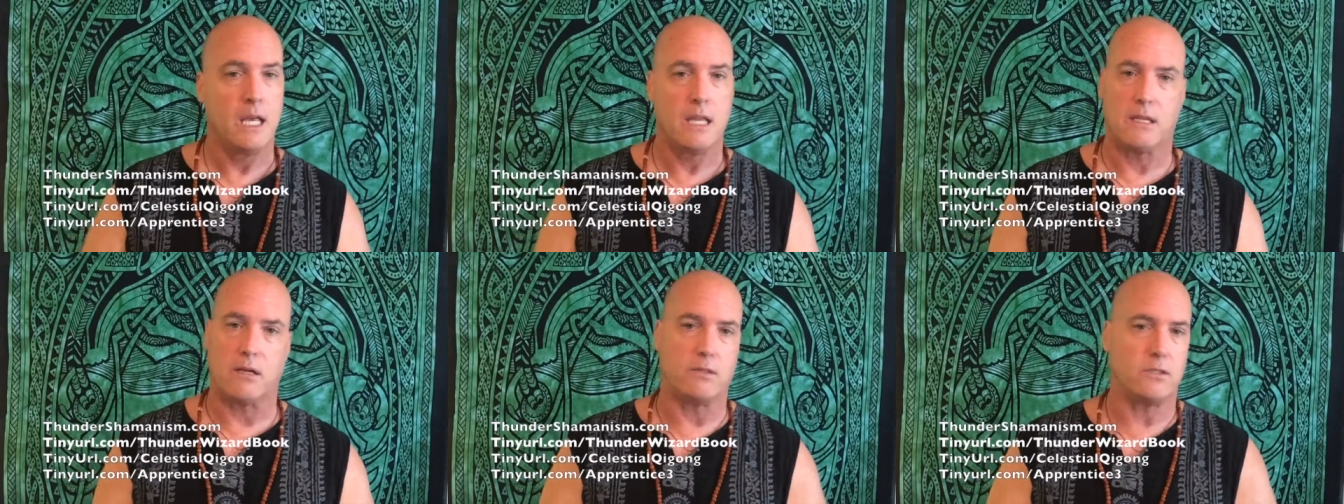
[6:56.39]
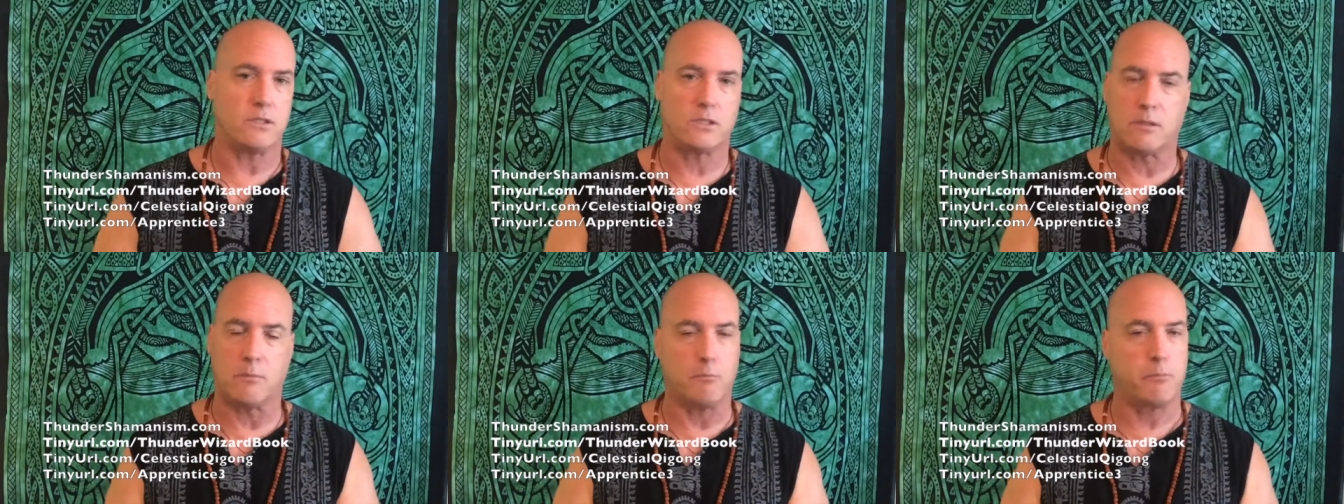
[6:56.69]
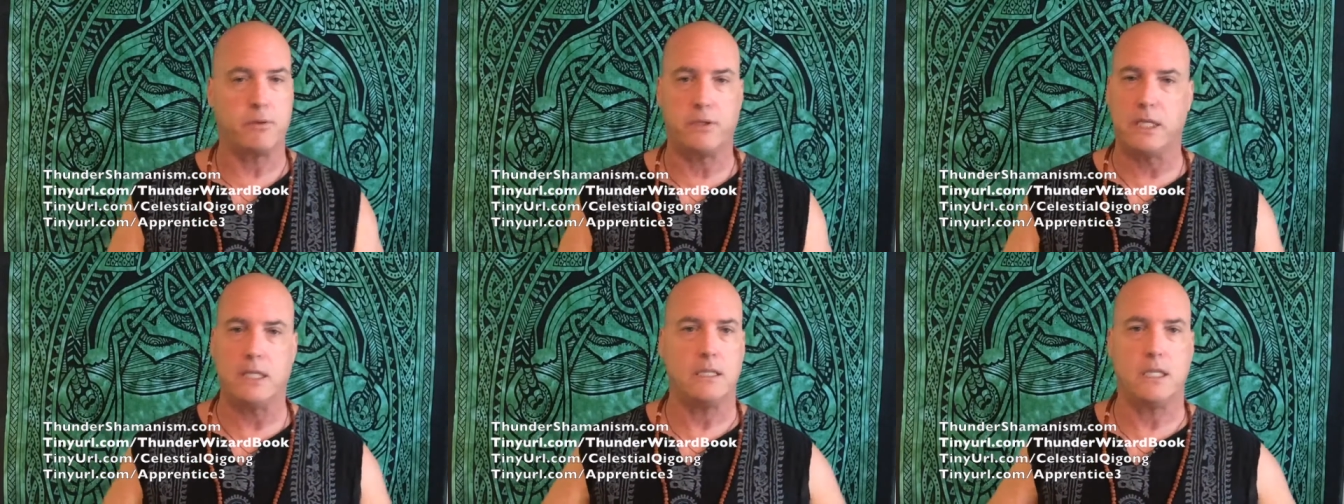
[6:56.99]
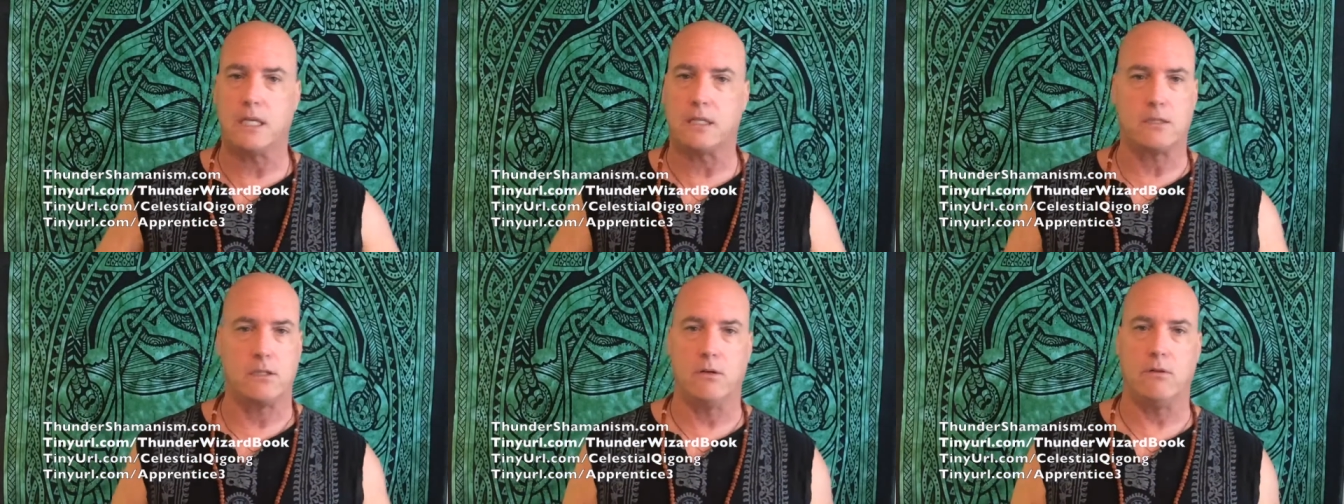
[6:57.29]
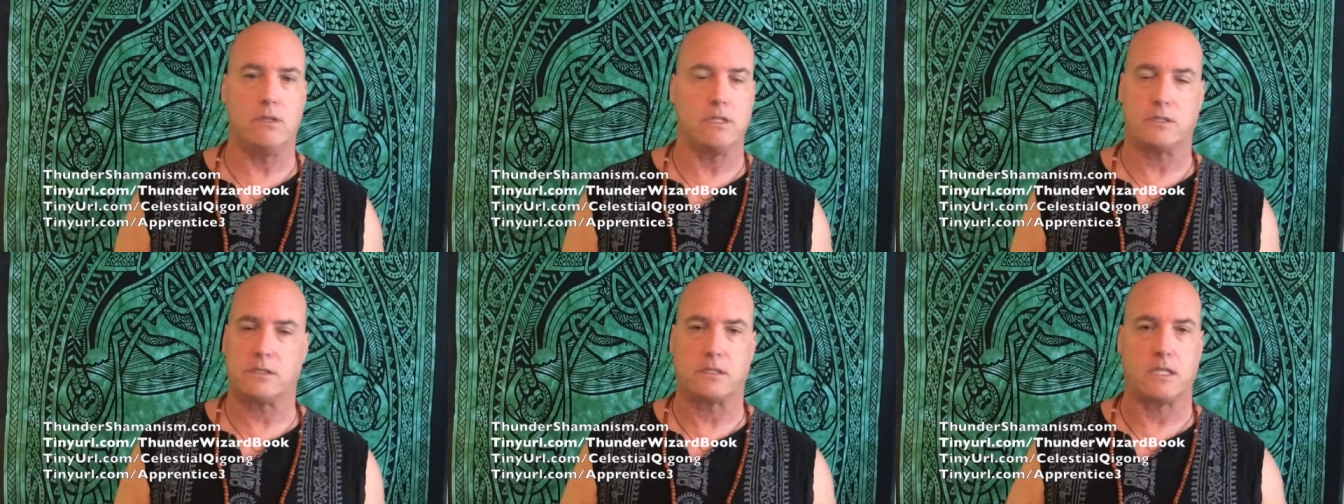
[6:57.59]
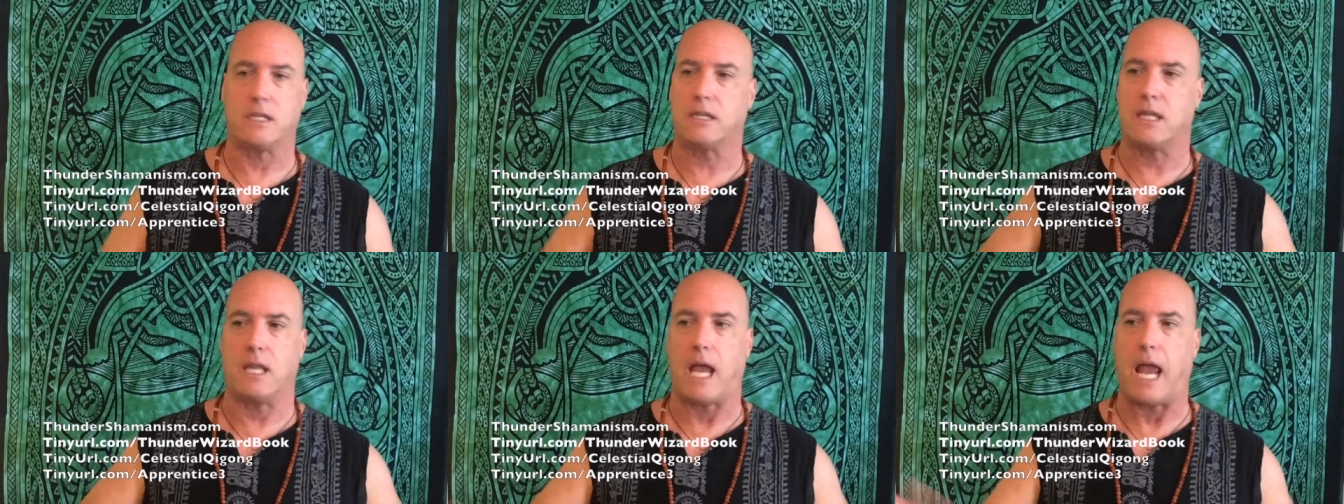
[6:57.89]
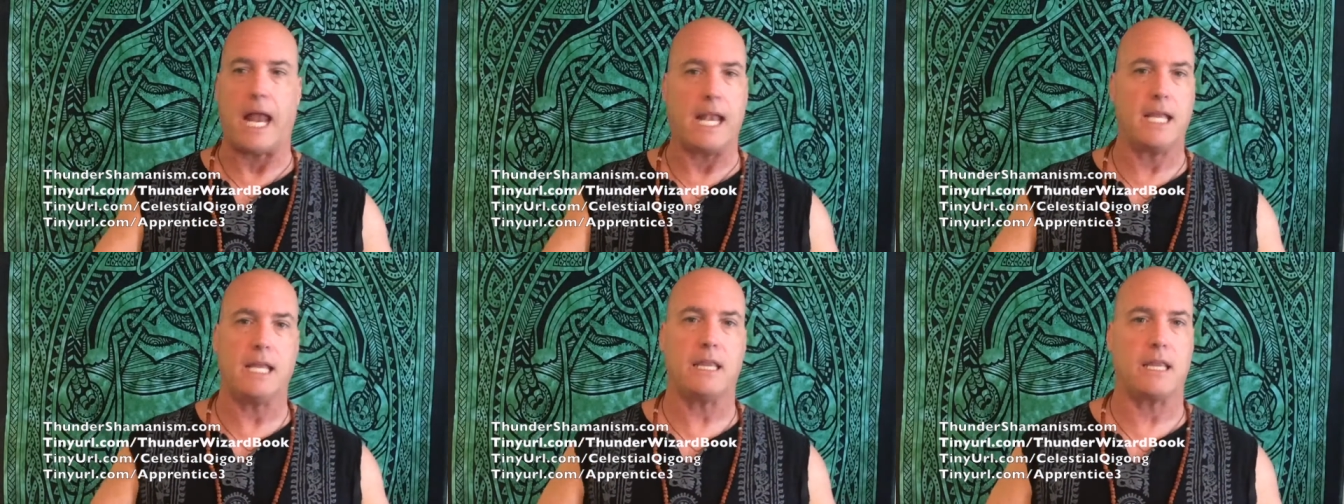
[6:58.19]
They're just completely clueless that
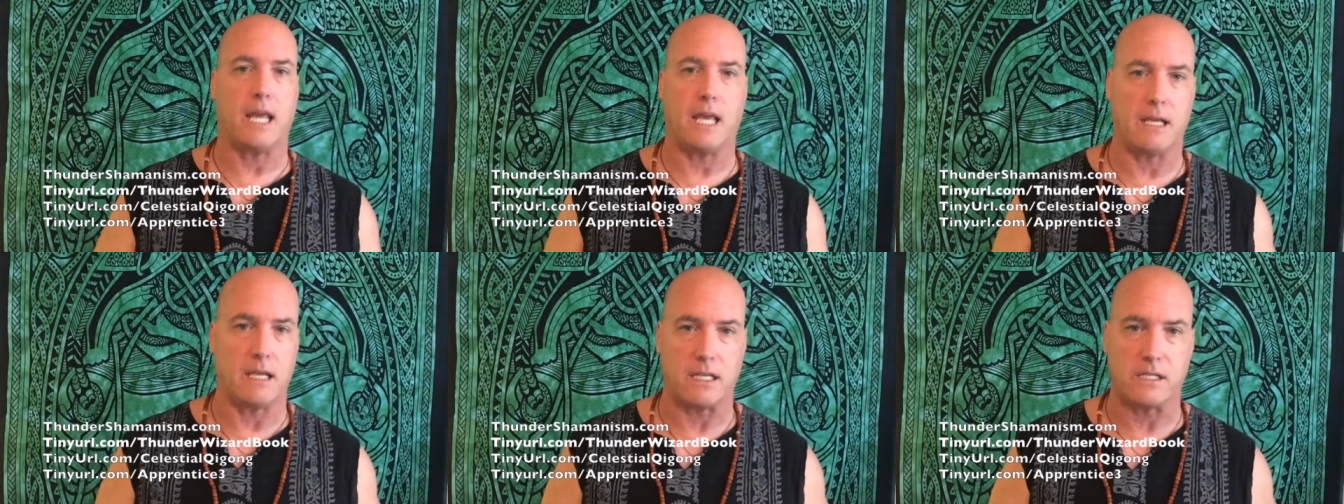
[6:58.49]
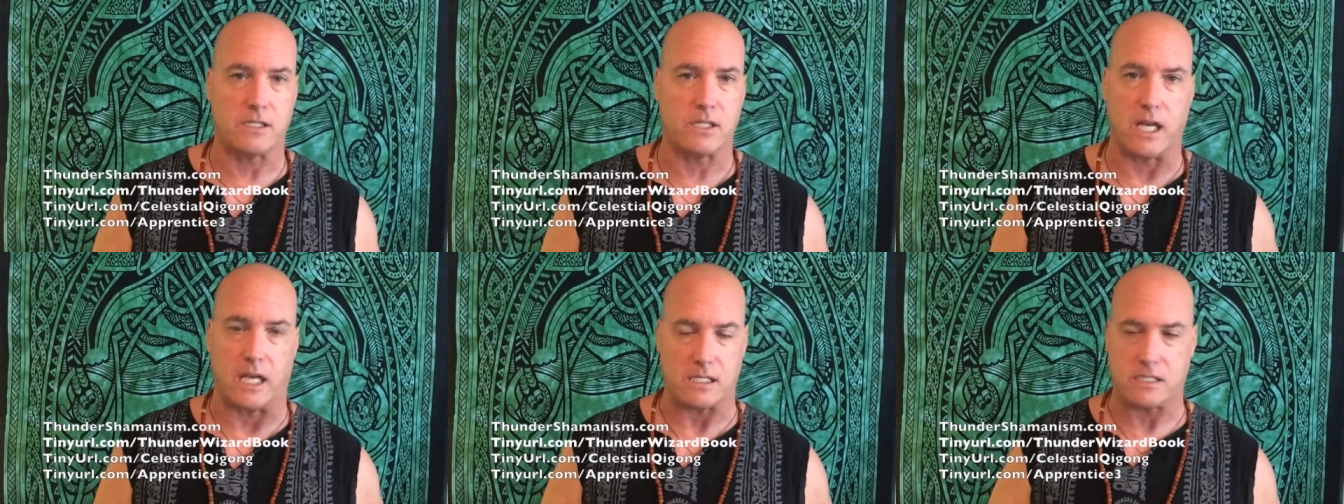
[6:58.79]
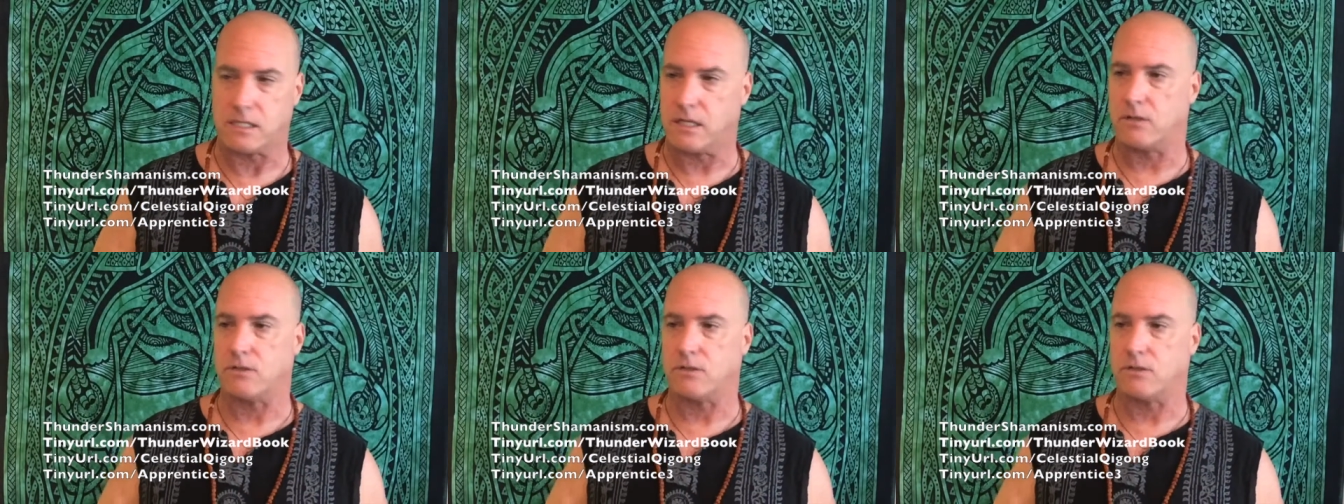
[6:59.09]
anything exists.